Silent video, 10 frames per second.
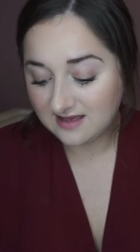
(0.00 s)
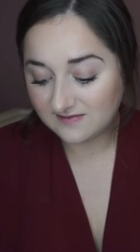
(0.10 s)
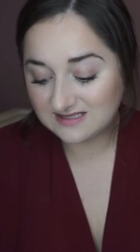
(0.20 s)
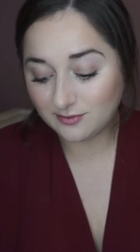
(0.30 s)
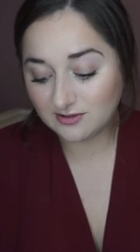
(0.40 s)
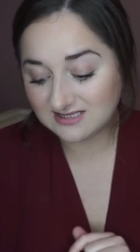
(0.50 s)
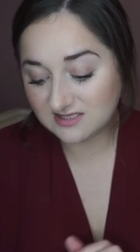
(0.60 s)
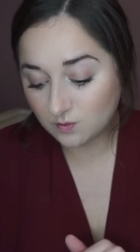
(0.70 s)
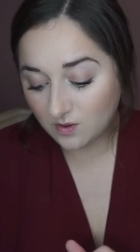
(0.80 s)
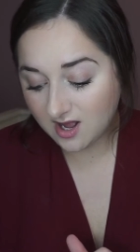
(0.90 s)
this box
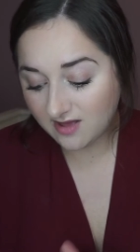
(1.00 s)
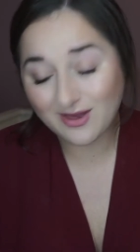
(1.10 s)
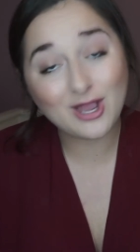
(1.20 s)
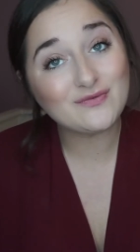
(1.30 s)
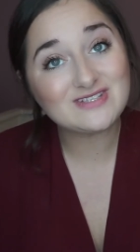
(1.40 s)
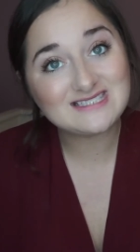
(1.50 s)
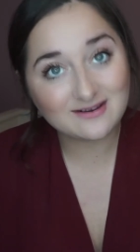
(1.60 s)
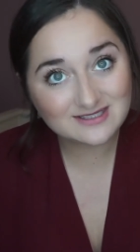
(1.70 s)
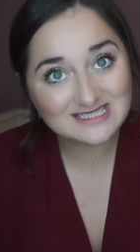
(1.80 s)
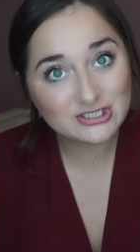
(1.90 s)
is worth over
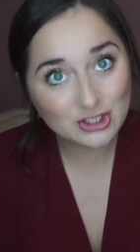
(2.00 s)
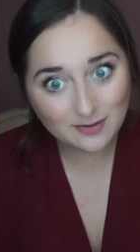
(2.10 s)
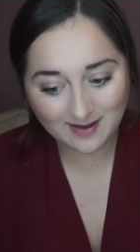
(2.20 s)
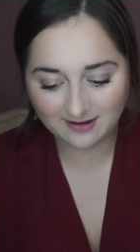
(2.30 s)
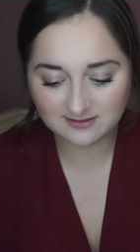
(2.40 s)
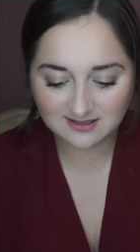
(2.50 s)
£72.